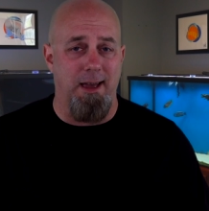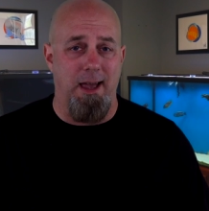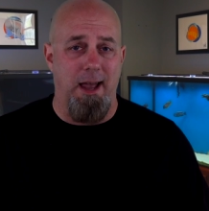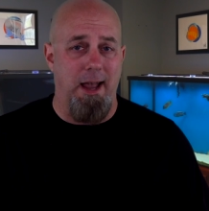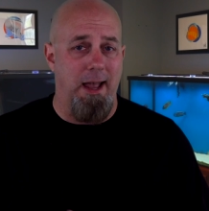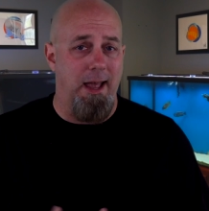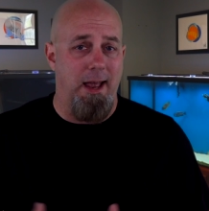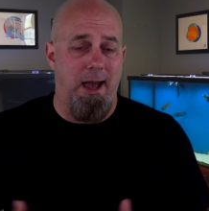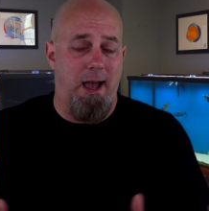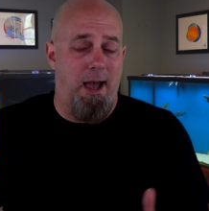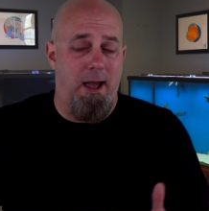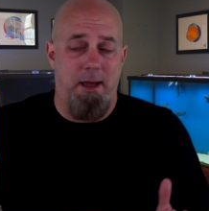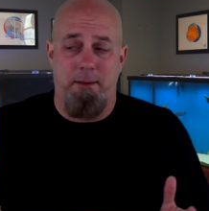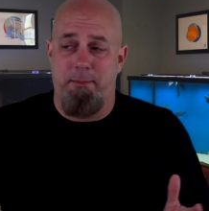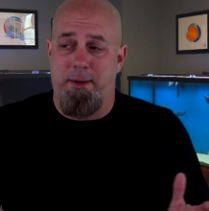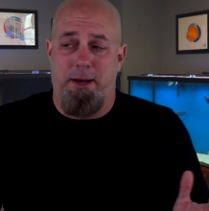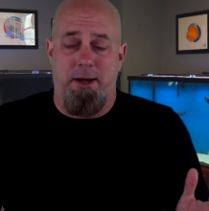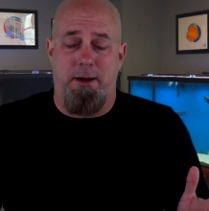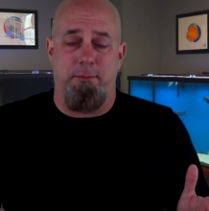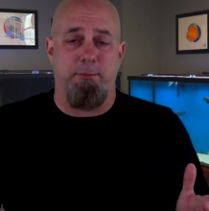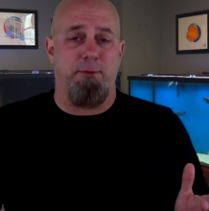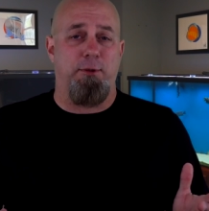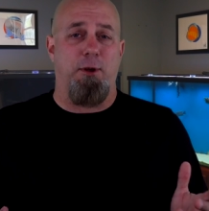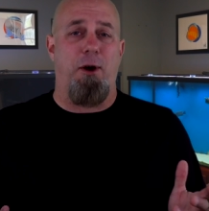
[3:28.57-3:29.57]
And, I
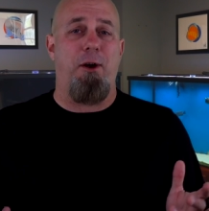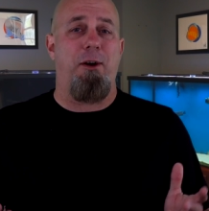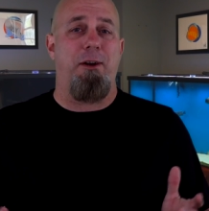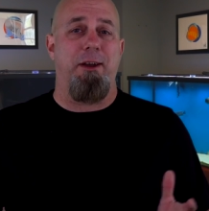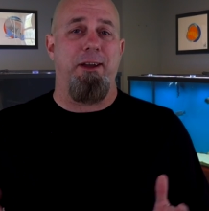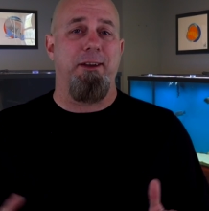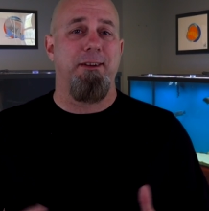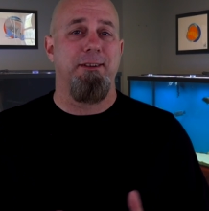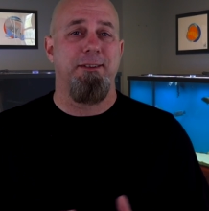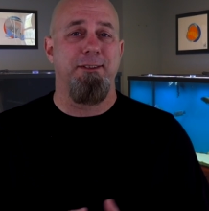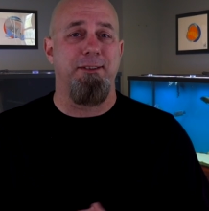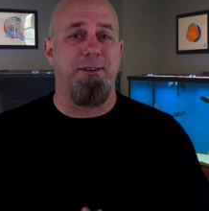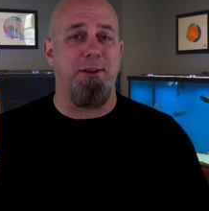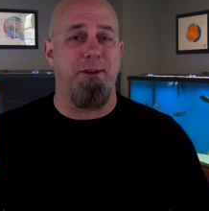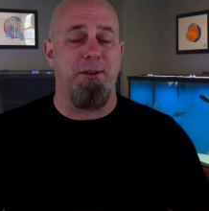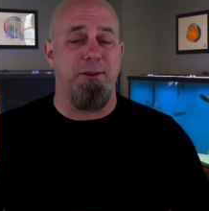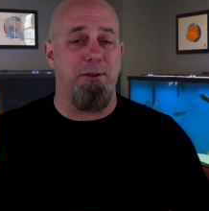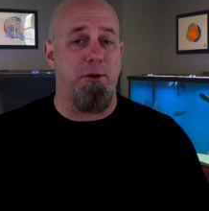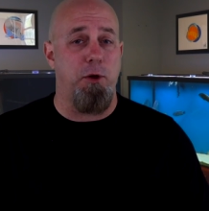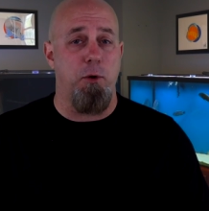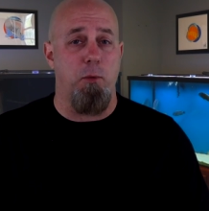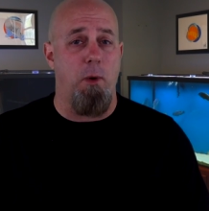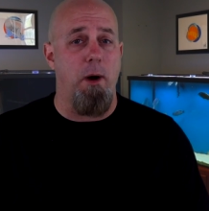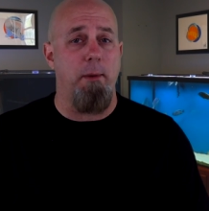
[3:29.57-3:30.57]
mean, I'm sorry. Do
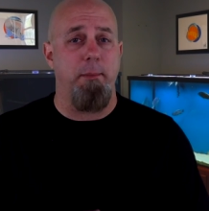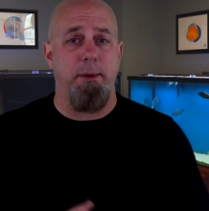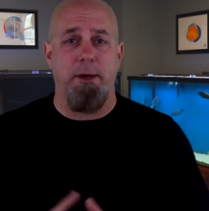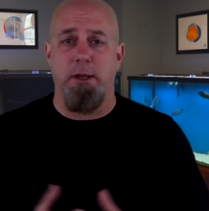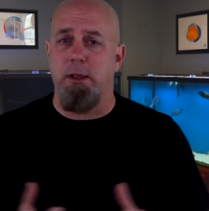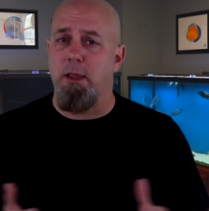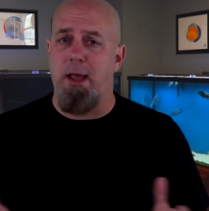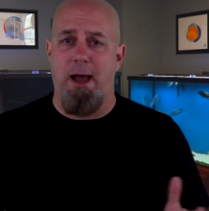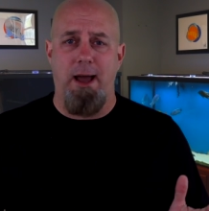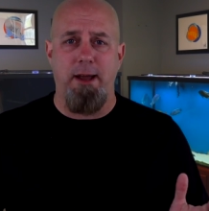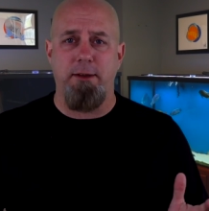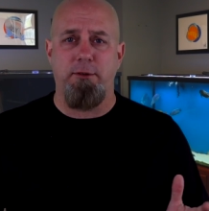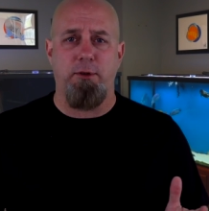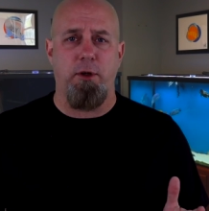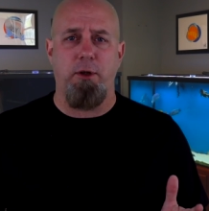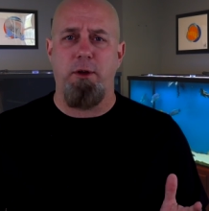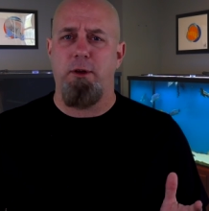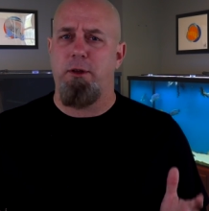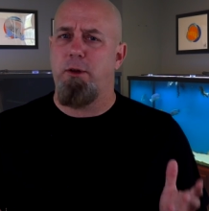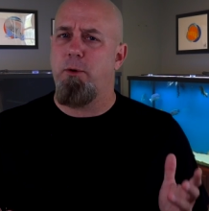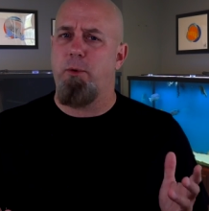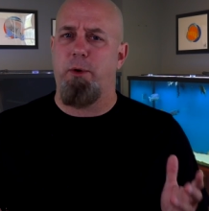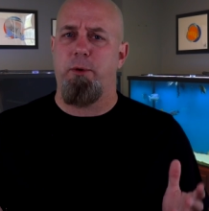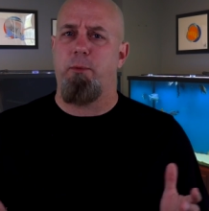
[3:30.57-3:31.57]
you want me to lie to
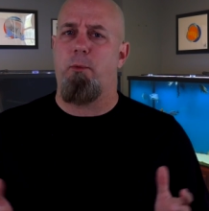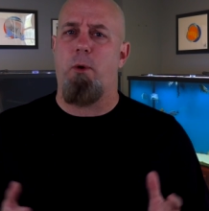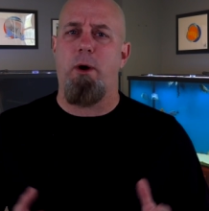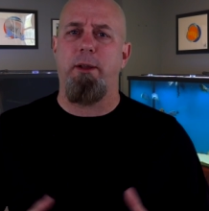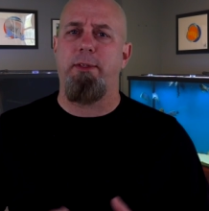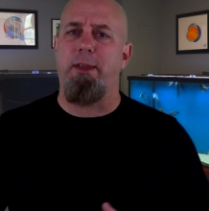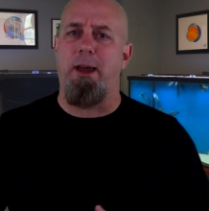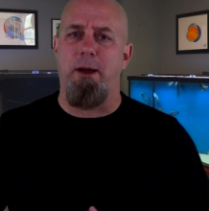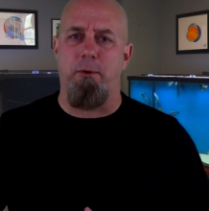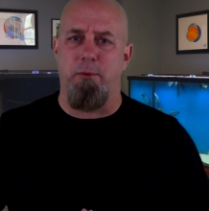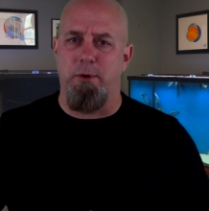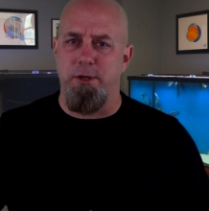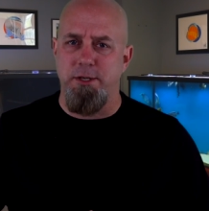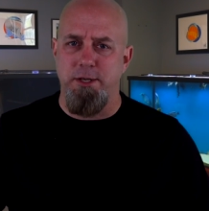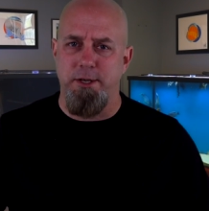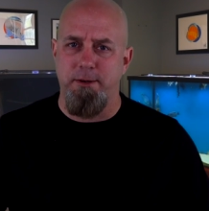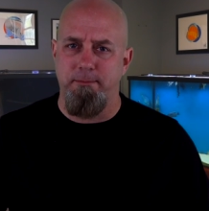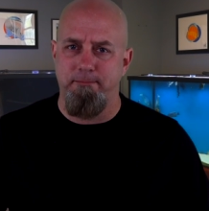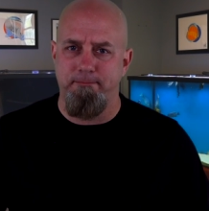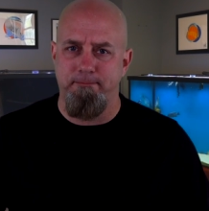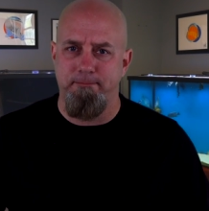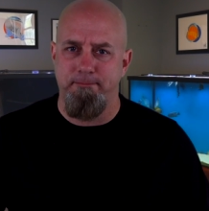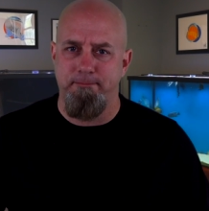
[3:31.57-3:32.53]
you? You wouldn't want that, would you?